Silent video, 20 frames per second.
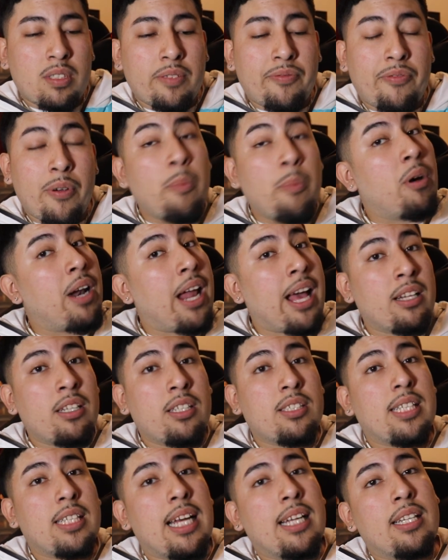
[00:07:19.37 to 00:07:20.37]
From what I
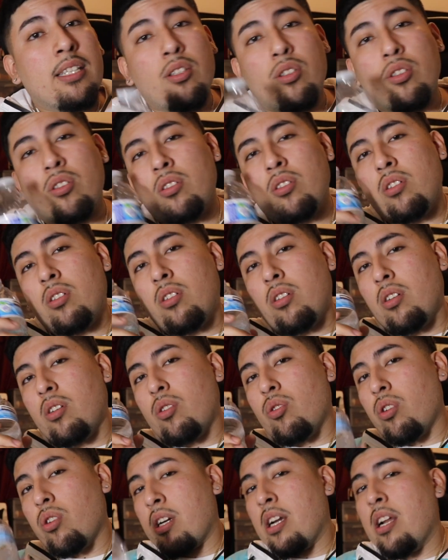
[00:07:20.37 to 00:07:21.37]
understand,
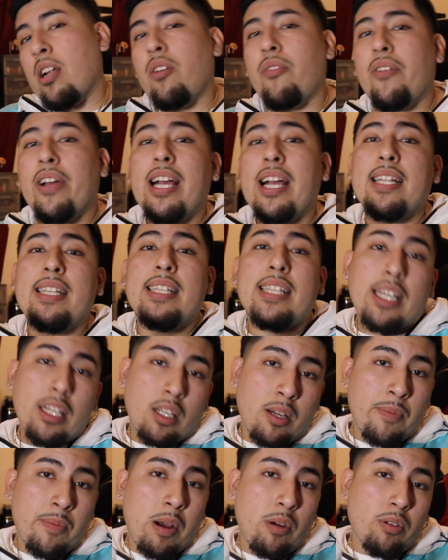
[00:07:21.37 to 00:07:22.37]
Cornelio Vega
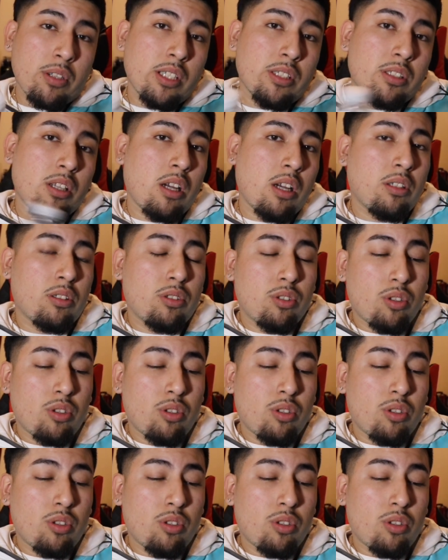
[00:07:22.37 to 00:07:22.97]
did come out with the song,